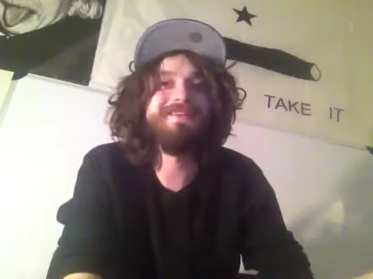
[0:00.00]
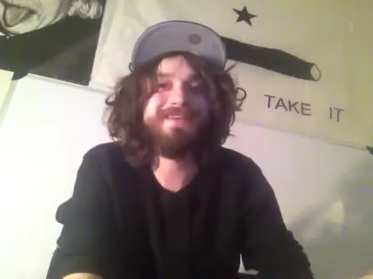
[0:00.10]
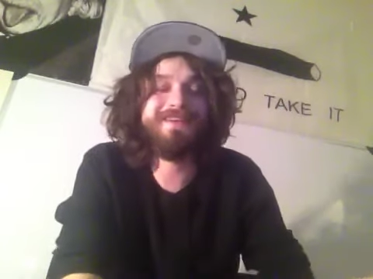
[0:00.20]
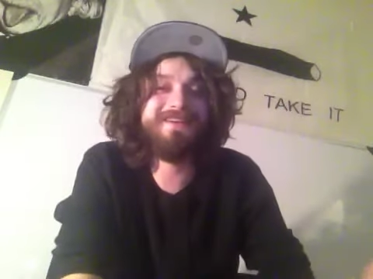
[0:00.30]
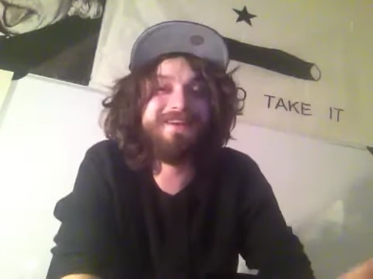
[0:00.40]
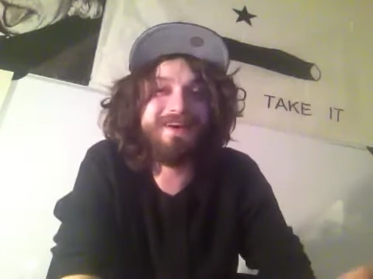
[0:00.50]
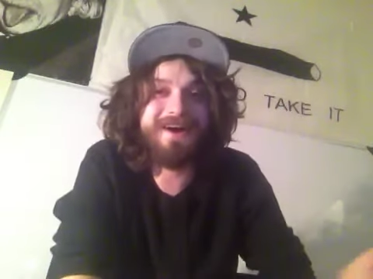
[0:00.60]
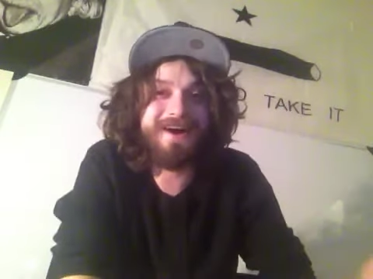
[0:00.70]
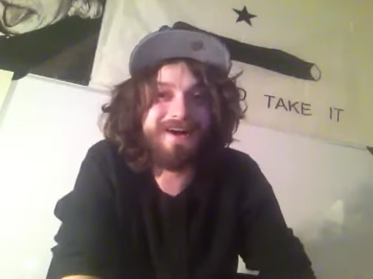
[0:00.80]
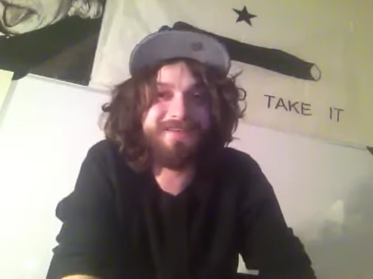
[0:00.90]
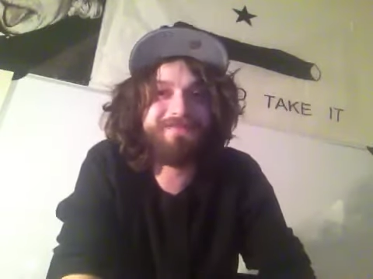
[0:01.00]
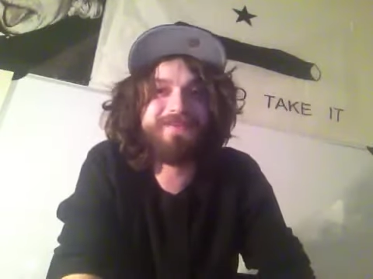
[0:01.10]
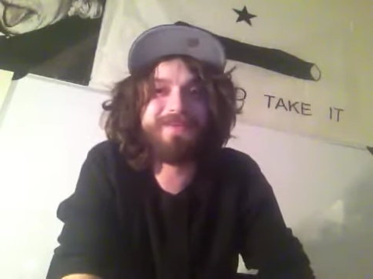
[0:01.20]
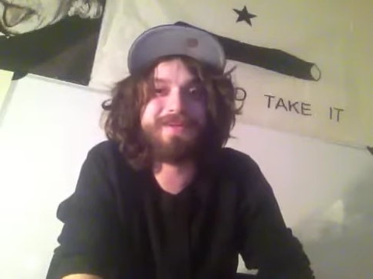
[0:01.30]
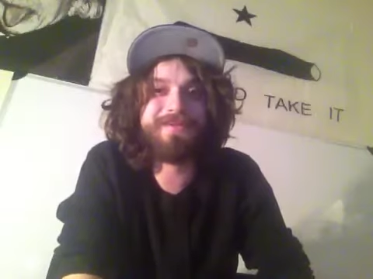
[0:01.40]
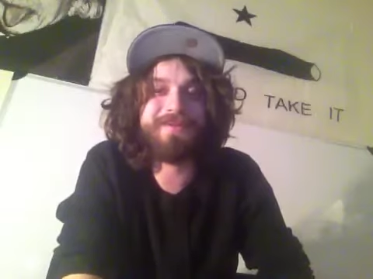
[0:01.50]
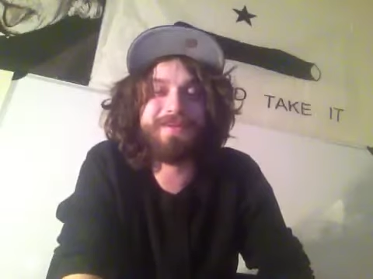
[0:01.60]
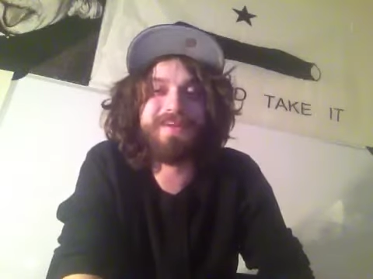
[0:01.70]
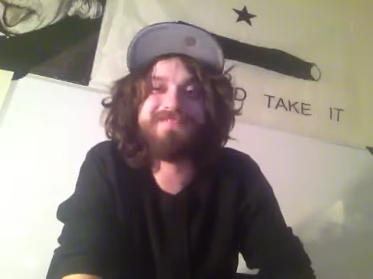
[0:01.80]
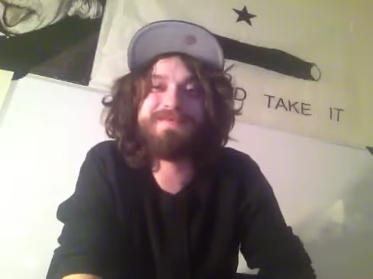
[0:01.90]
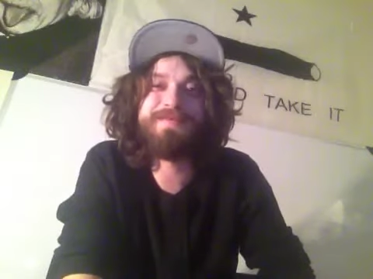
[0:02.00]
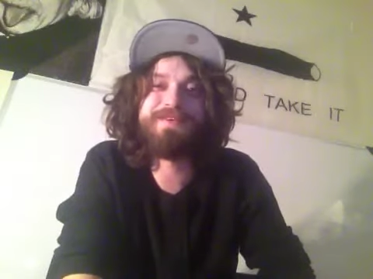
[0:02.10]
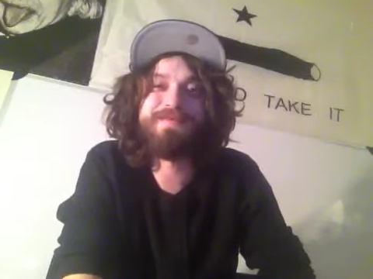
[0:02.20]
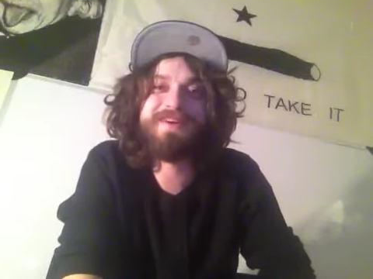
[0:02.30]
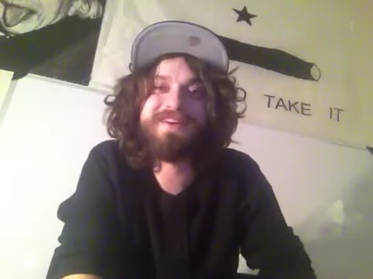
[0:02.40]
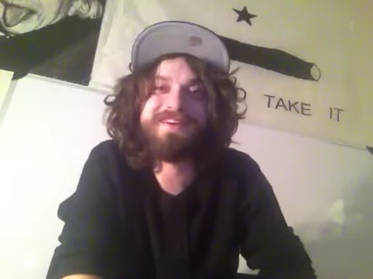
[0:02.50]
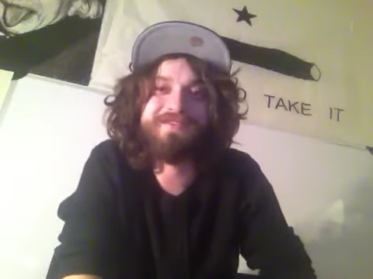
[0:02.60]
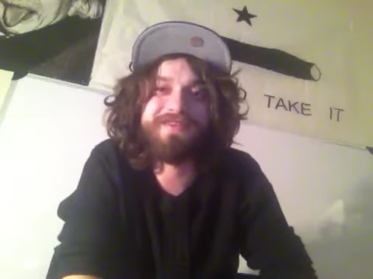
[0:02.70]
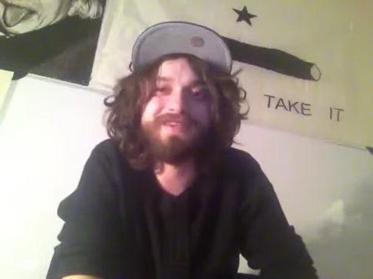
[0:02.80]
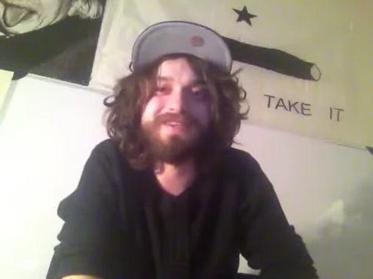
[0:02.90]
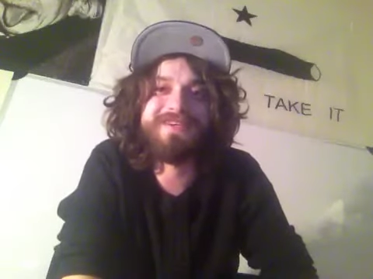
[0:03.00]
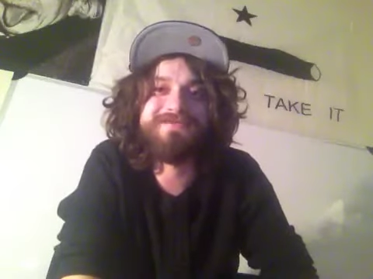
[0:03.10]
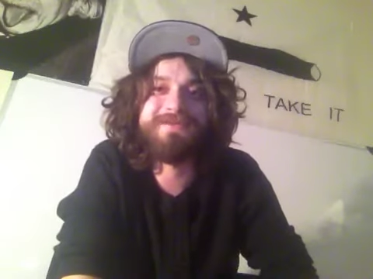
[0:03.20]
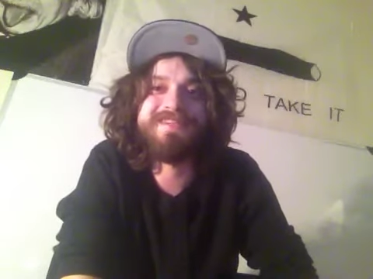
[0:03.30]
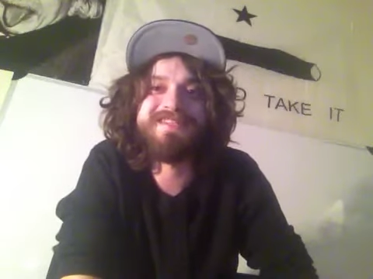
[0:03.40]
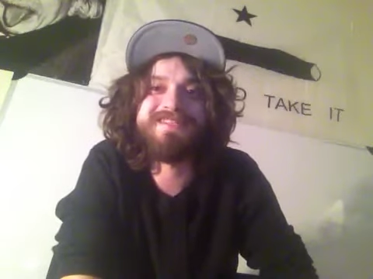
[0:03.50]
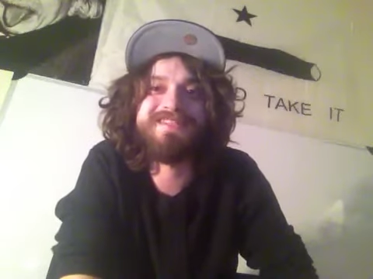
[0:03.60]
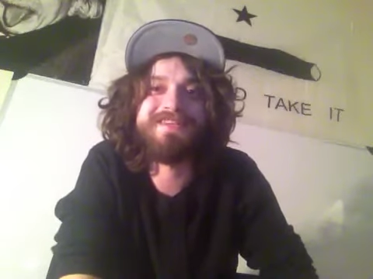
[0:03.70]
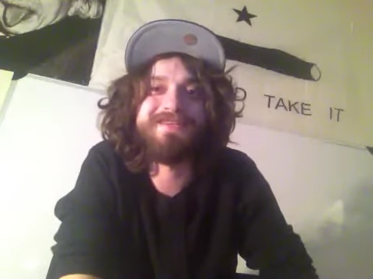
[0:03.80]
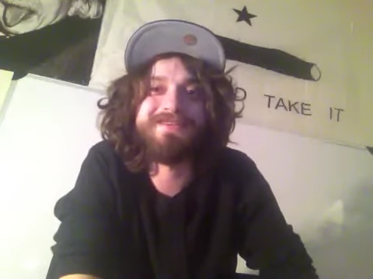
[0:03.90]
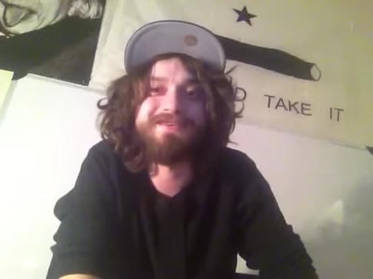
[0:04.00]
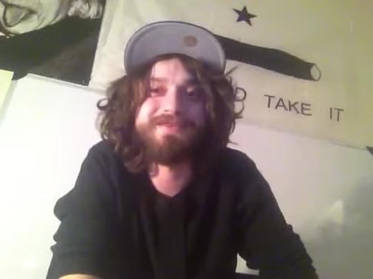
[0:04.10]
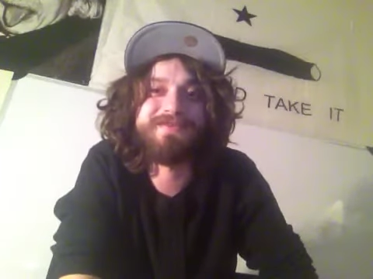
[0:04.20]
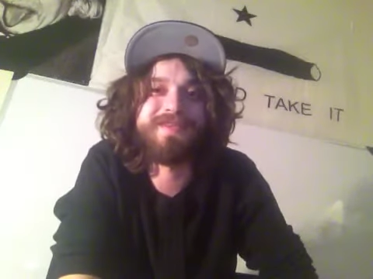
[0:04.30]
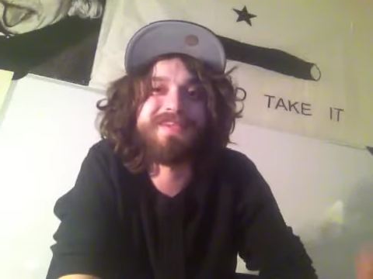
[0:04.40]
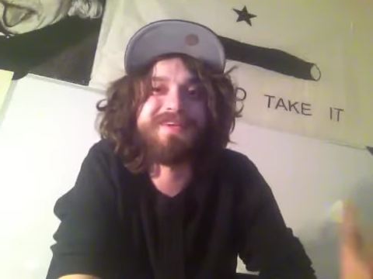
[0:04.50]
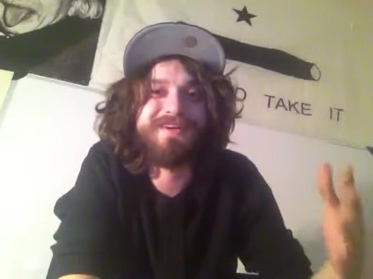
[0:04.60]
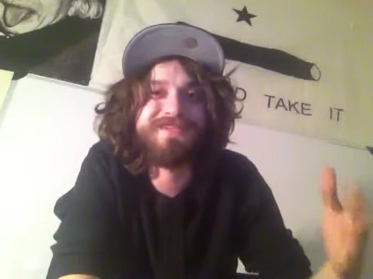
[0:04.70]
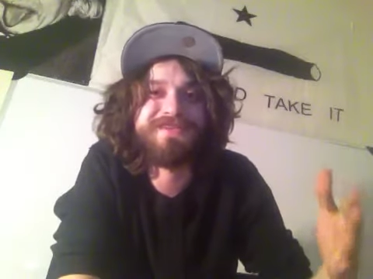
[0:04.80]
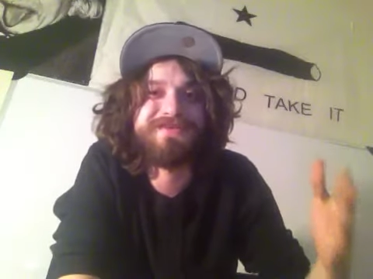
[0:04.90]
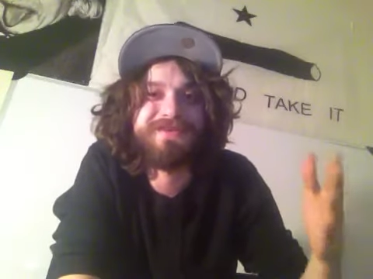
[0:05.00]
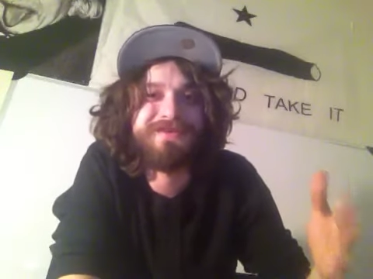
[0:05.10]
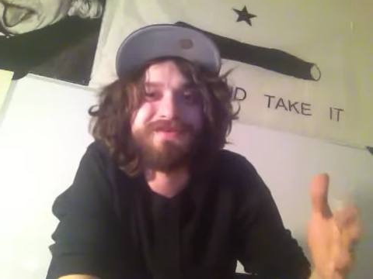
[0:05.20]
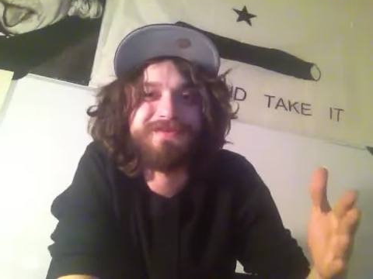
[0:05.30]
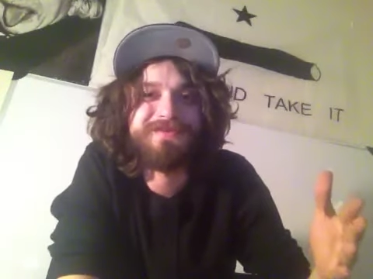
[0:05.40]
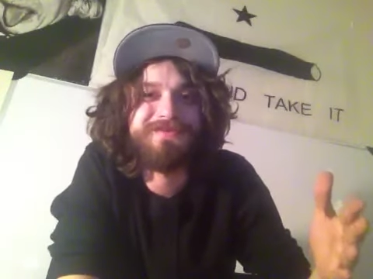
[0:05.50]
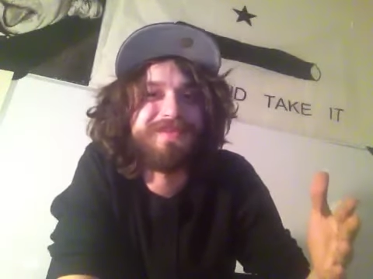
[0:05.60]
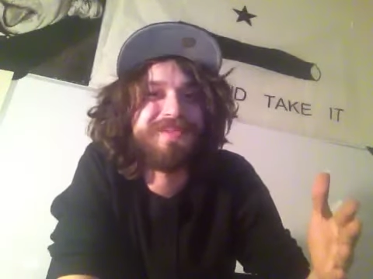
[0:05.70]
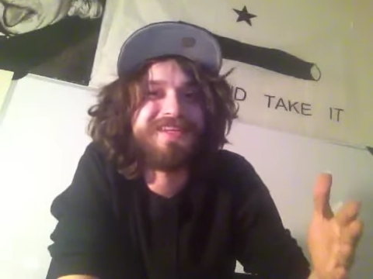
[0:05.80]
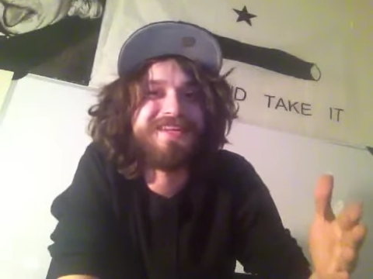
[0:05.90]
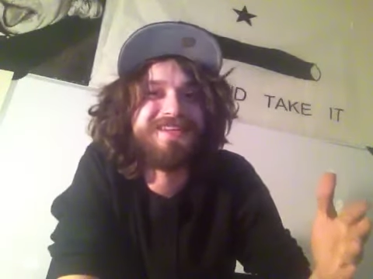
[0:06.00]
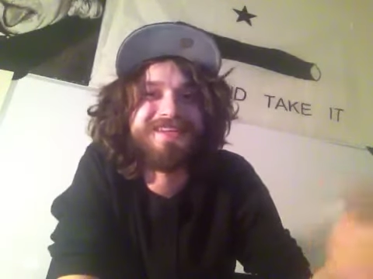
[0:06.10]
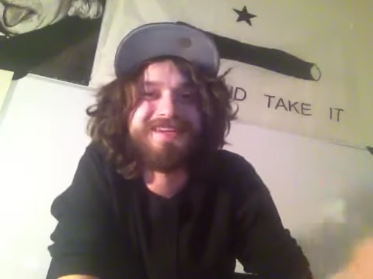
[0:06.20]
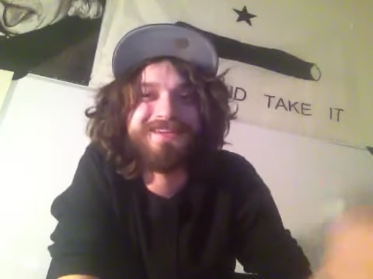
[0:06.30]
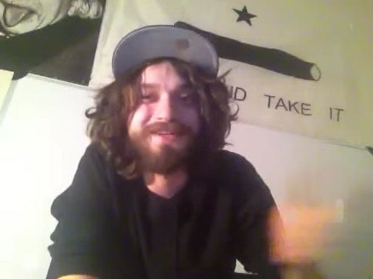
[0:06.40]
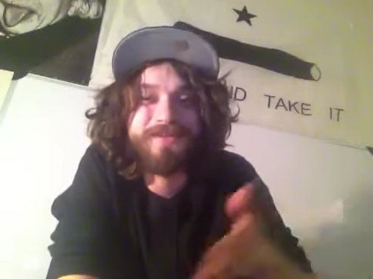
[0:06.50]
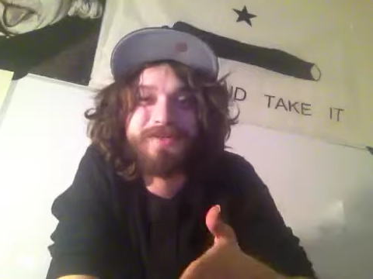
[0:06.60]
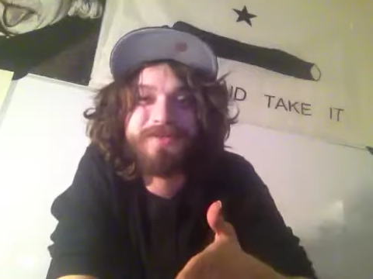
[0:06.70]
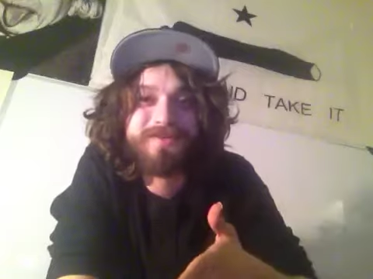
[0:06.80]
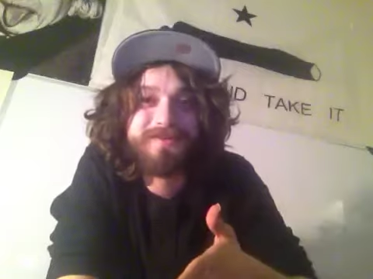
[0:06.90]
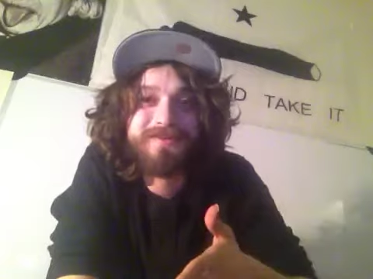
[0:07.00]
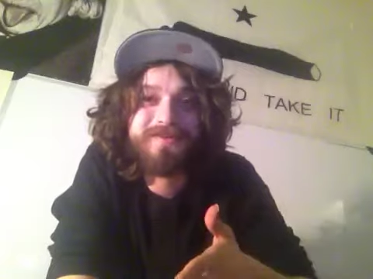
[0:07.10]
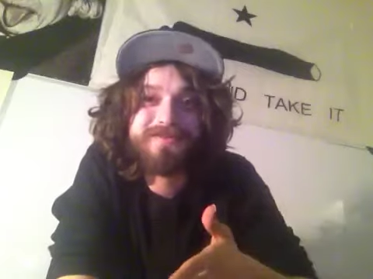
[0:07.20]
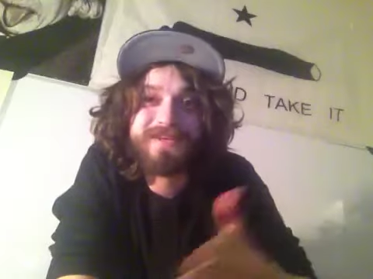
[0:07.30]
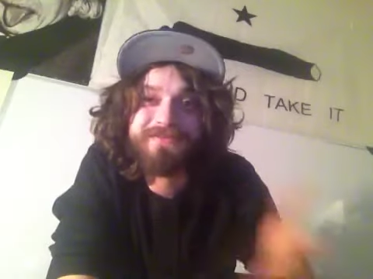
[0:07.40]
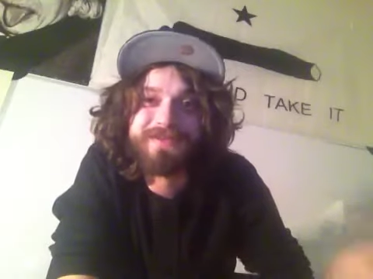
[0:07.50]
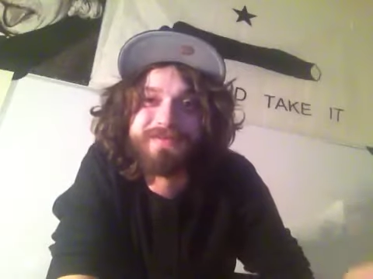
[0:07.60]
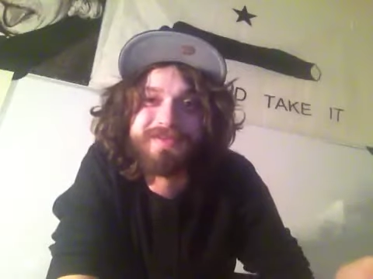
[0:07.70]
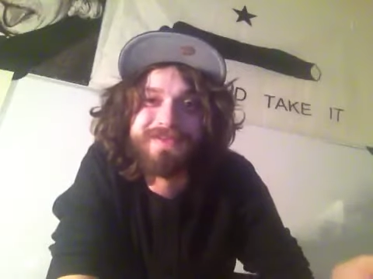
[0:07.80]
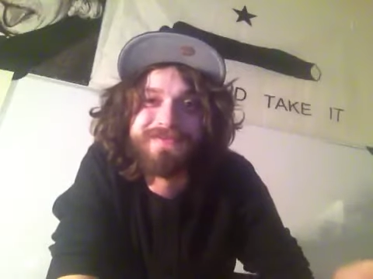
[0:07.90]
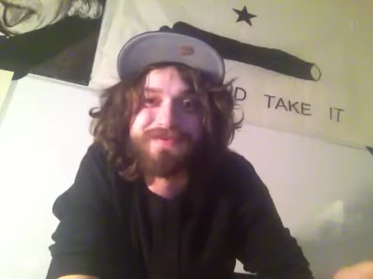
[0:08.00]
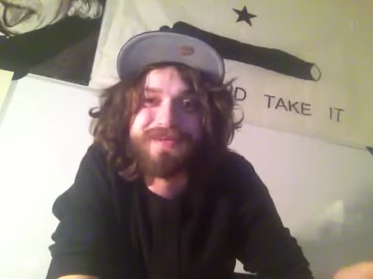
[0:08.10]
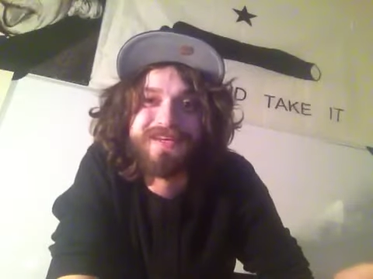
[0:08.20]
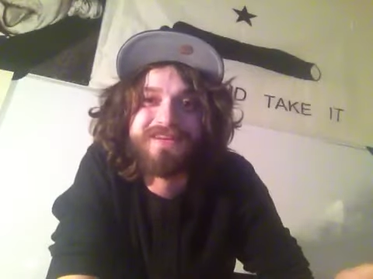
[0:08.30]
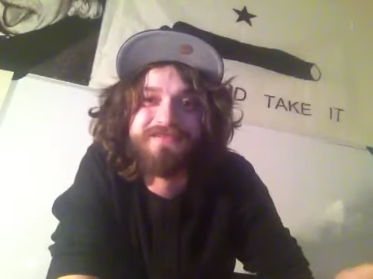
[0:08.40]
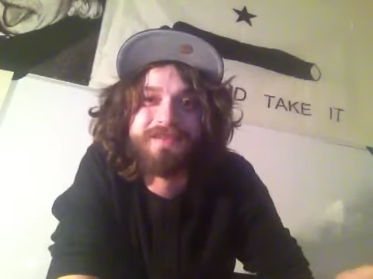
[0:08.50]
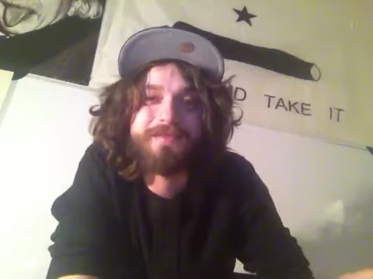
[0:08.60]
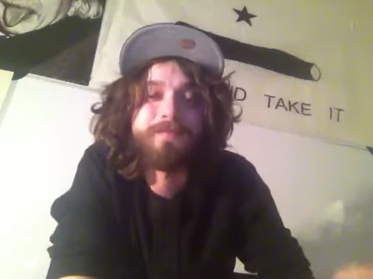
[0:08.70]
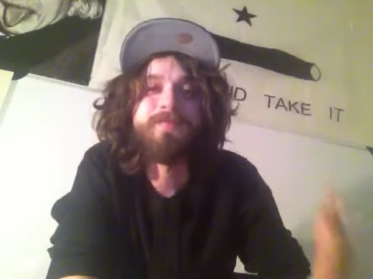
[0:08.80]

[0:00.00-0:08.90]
and I feel like a lot of people in America feel like the government isn't seeking their interests, but they also don't feel like they can sever themselves from that government.